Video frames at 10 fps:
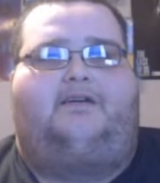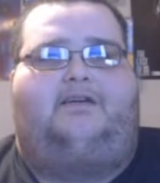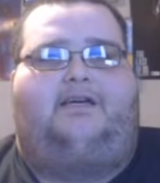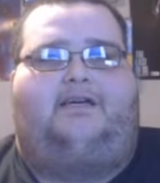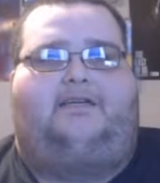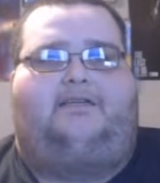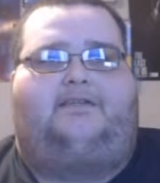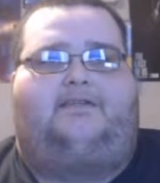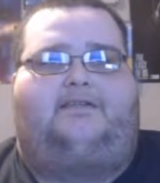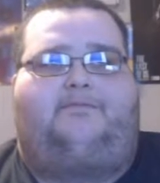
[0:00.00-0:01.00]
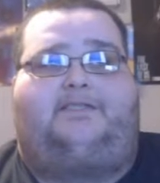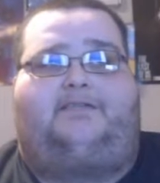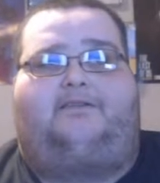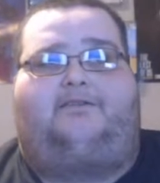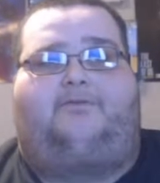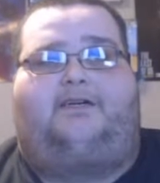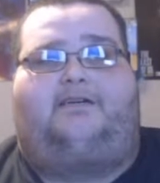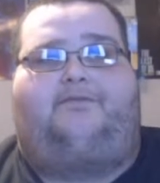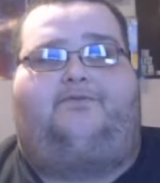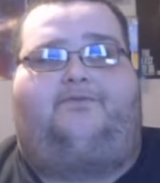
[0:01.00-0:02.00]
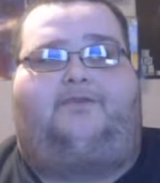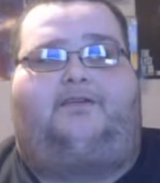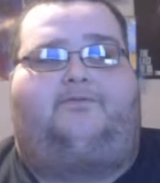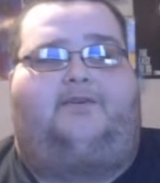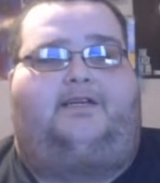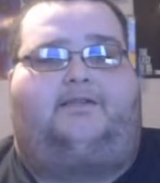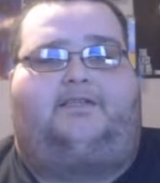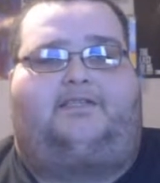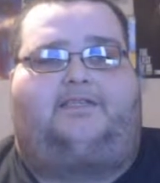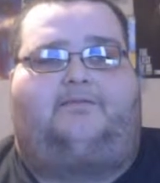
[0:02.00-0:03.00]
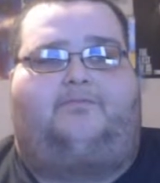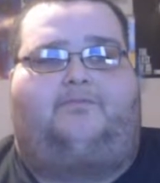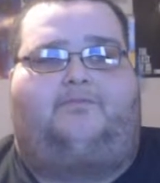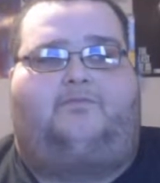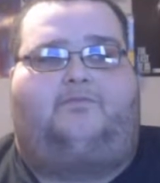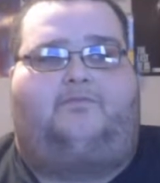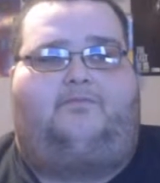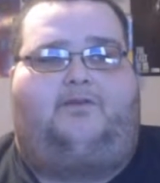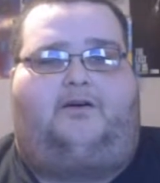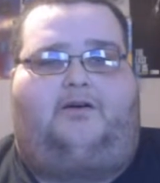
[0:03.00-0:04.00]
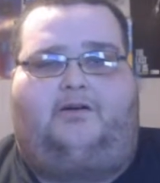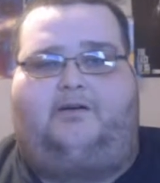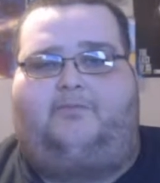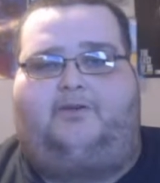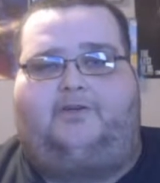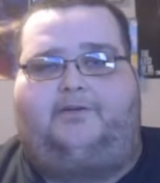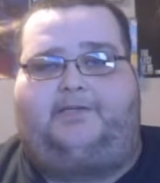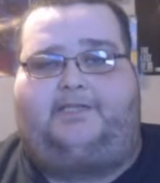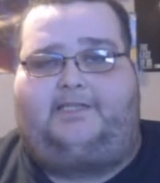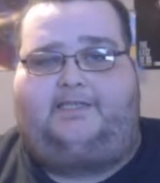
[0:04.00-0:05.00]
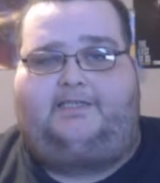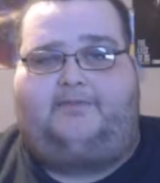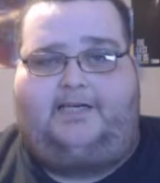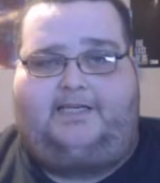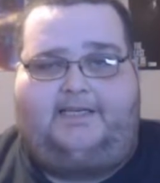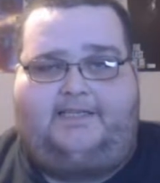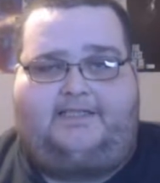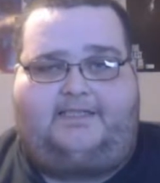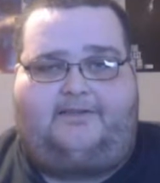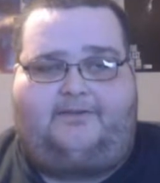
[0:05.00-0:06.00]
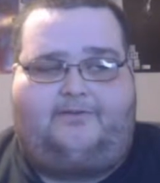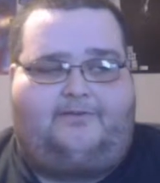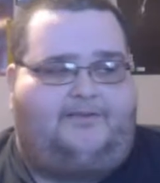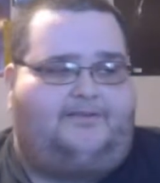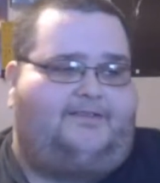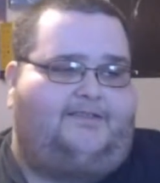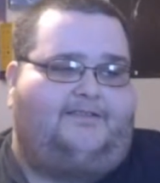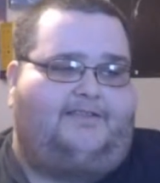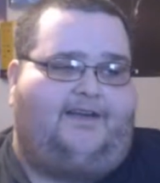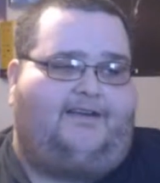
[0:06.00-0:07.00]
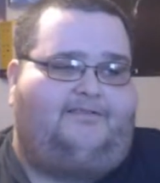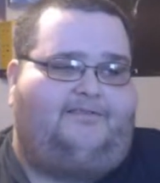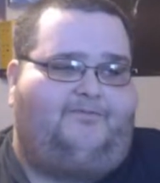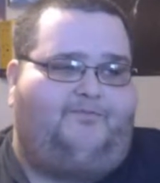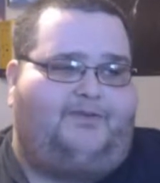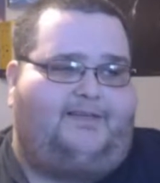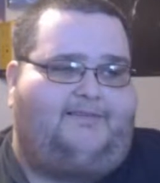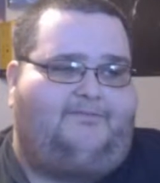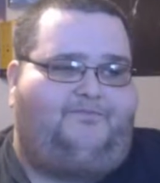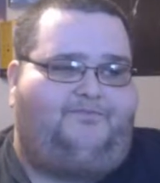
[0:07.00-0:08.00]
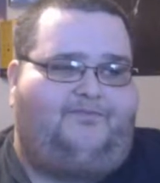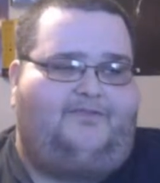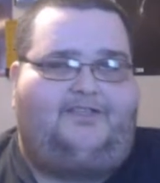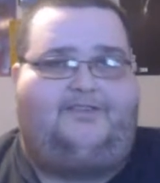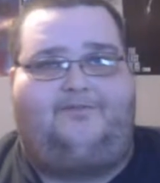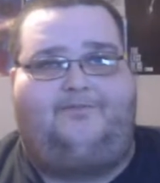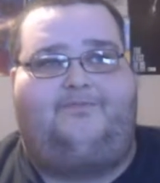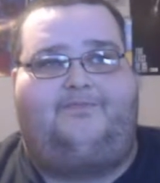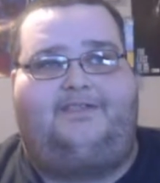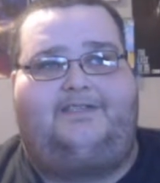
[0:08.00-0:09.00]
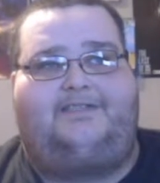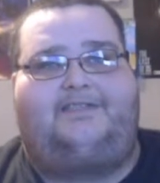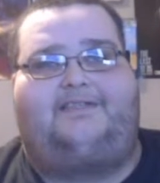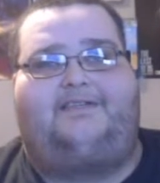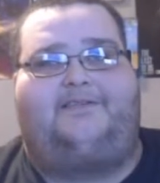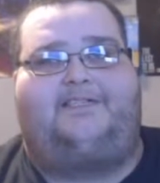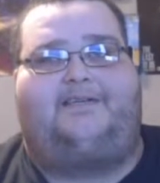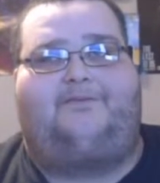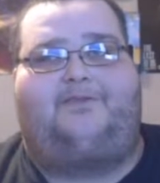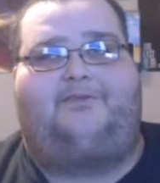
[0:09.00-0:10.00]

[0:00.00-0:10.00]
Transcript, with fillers: And let me tell you, I've I've ran into some horrible RPGs in my day, so yeah. But Doom is a series that I really